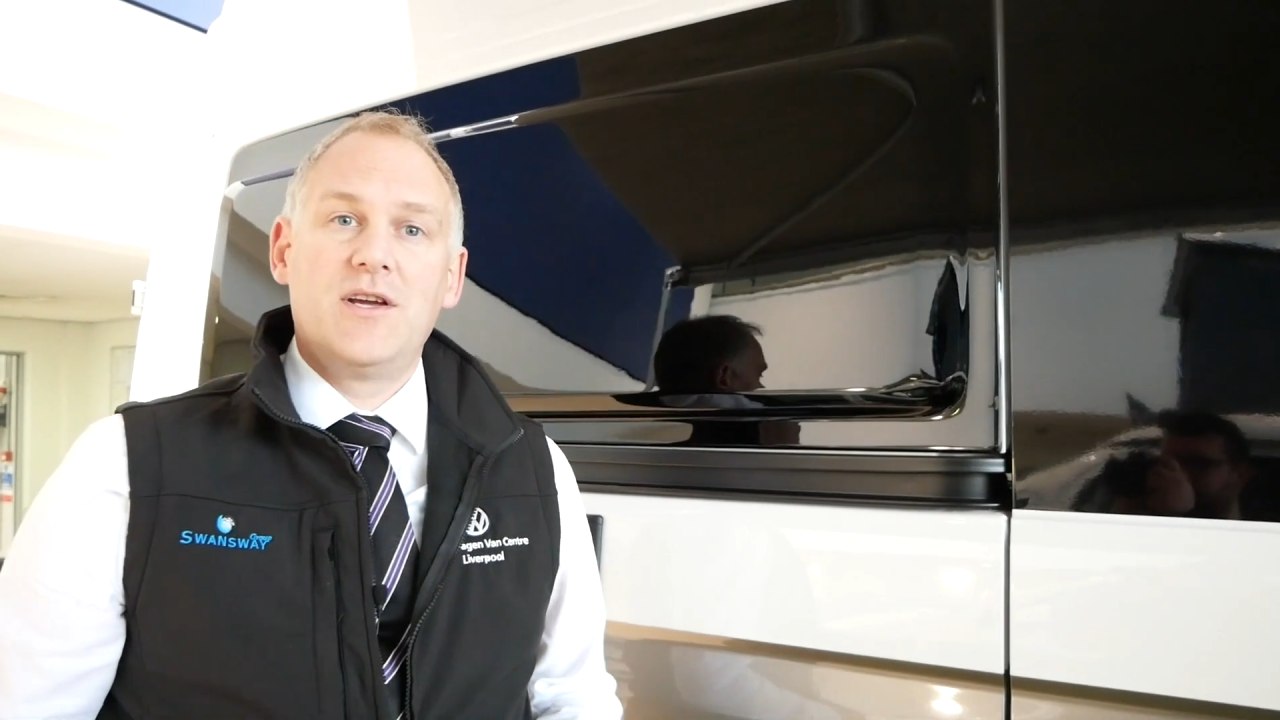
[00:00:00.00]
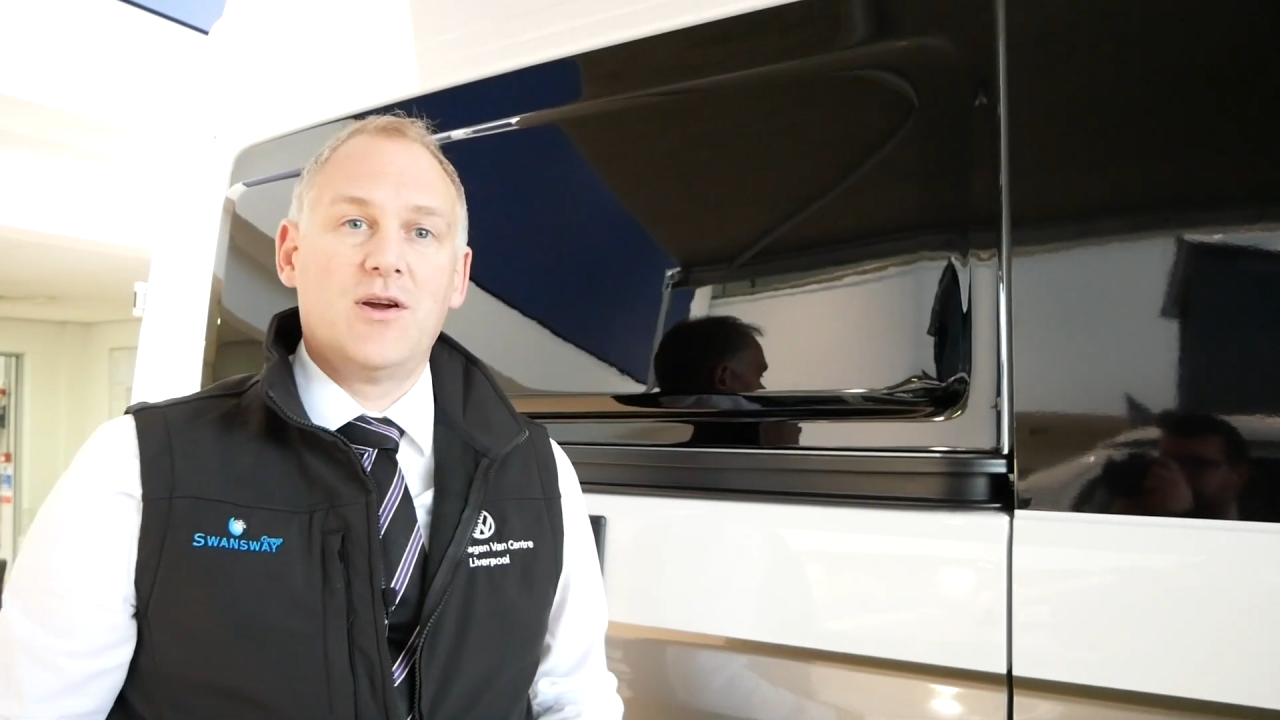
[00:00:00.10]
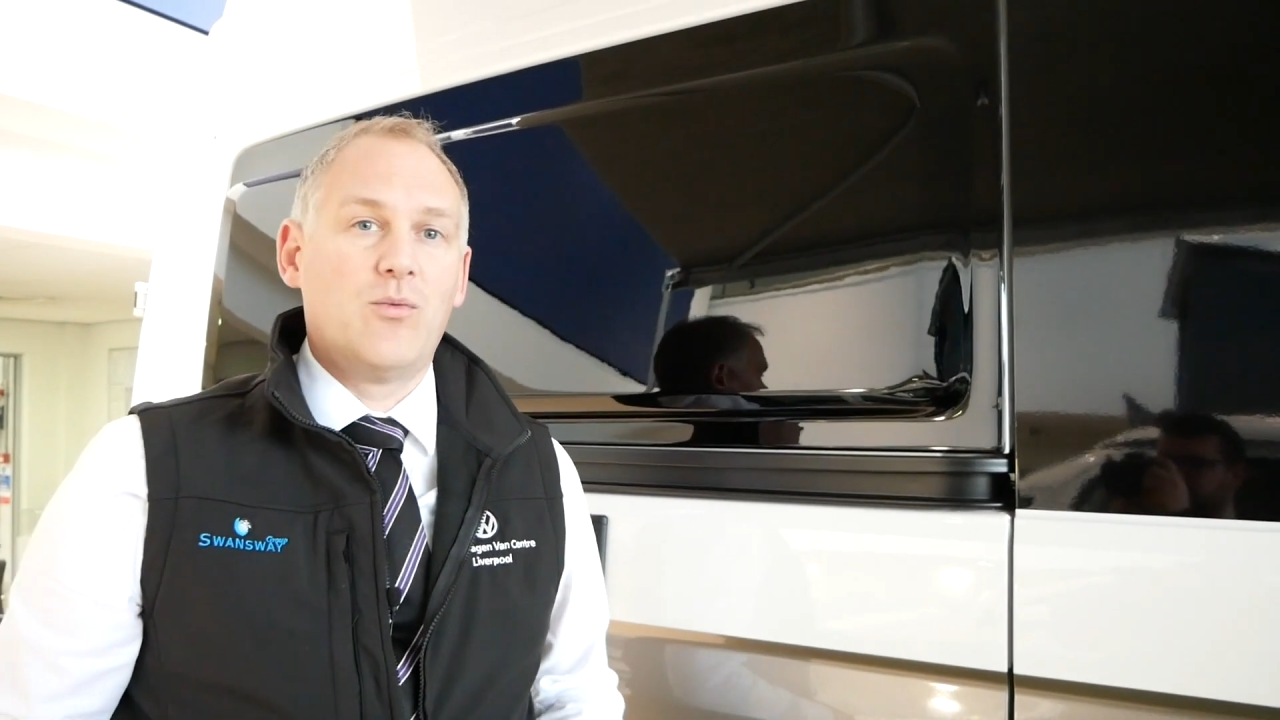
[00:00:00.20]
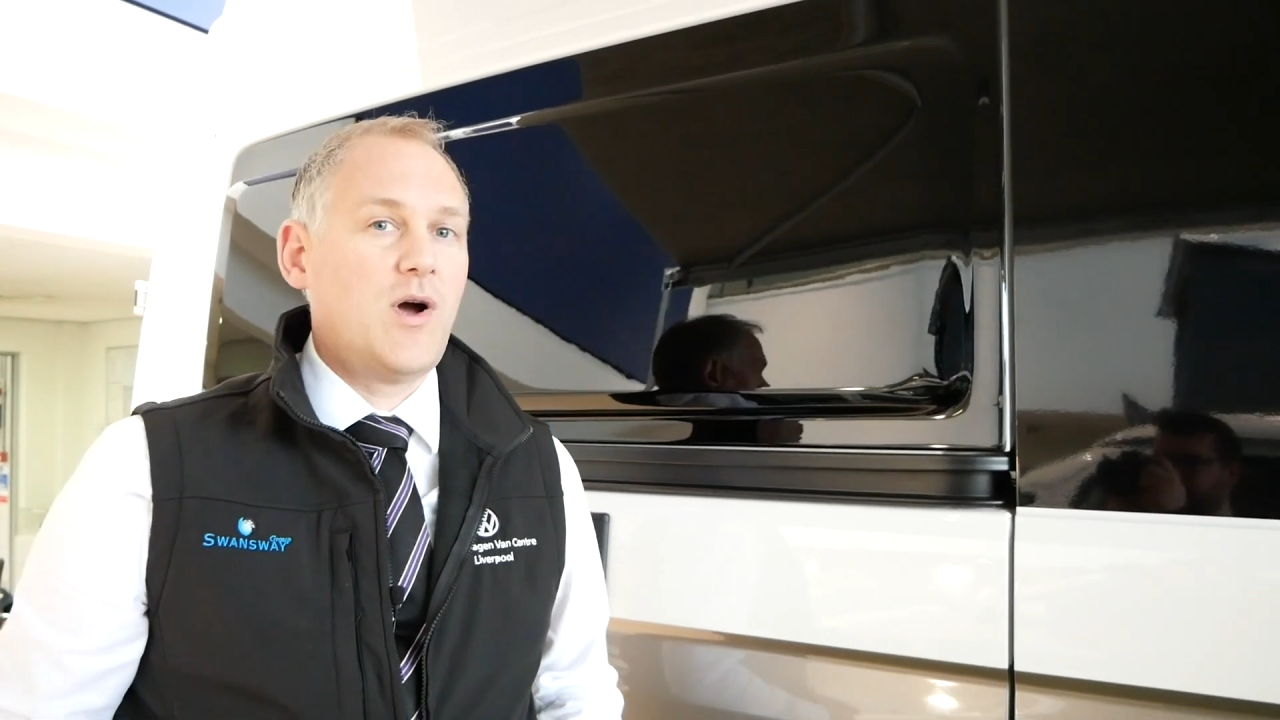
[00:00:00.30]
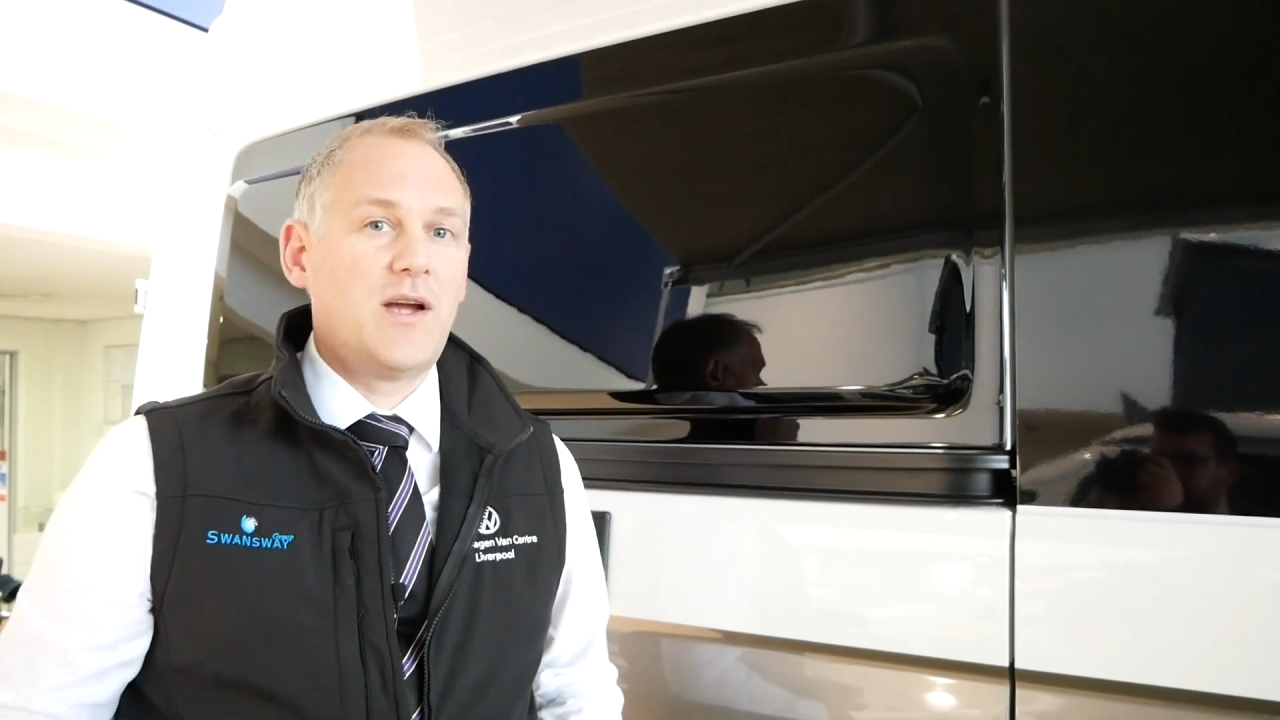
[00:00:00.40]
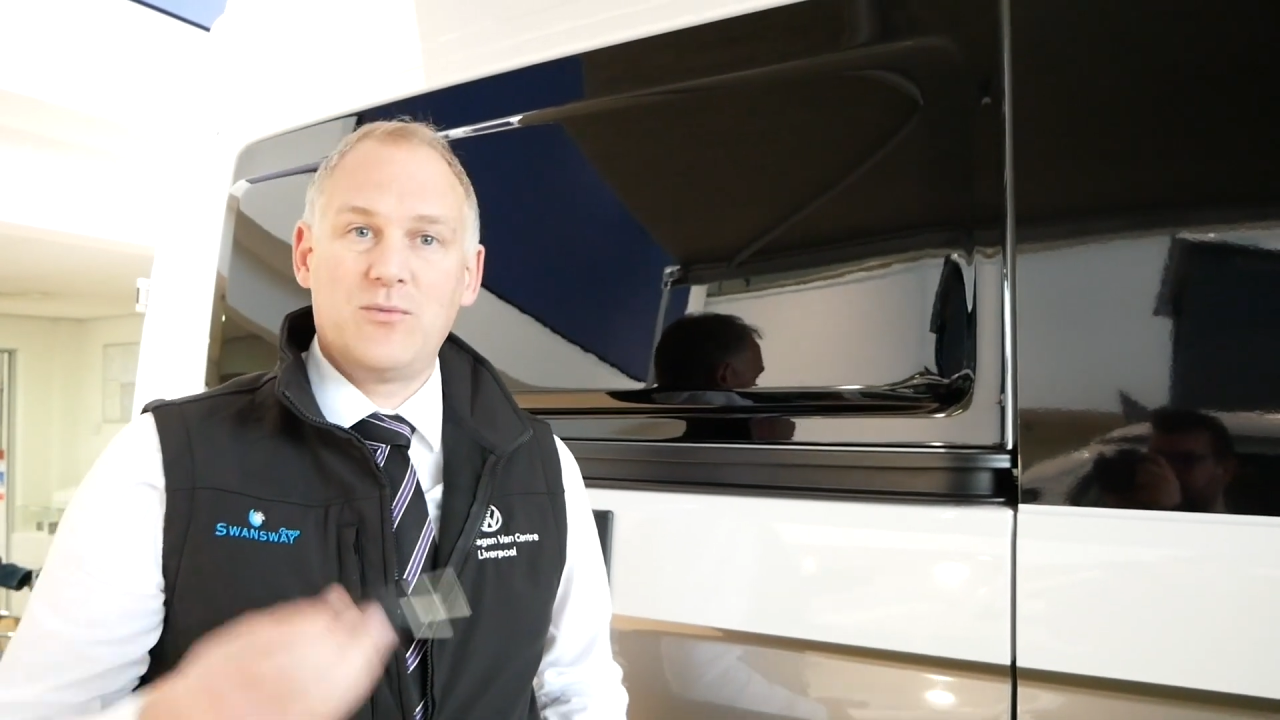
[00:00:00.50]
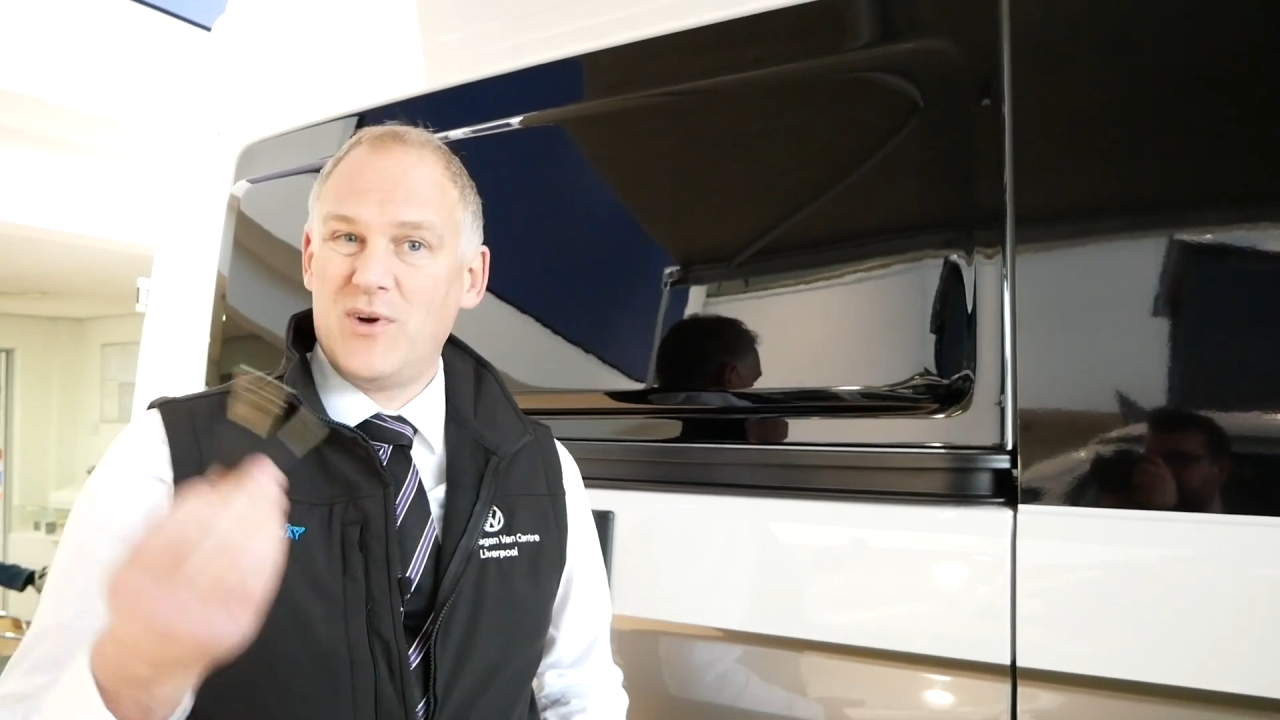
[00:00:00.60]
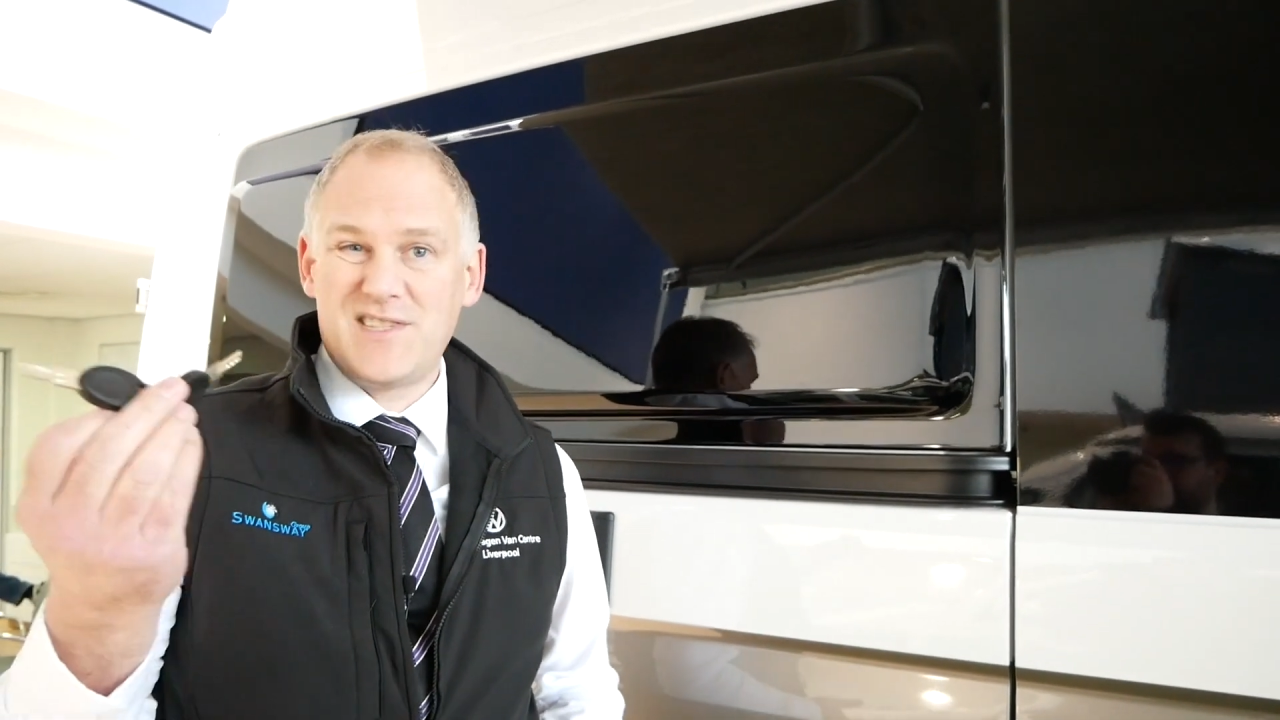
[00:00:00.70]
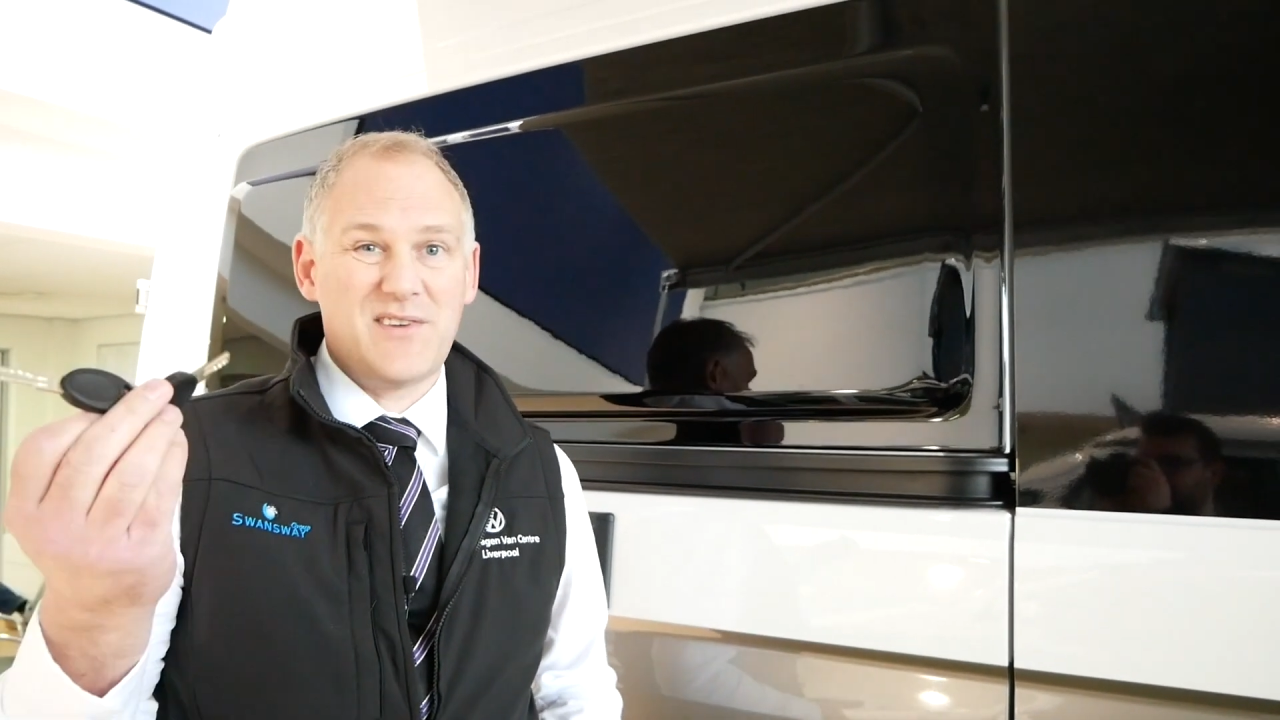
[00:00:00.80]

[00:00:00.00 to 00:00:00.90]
you know, why do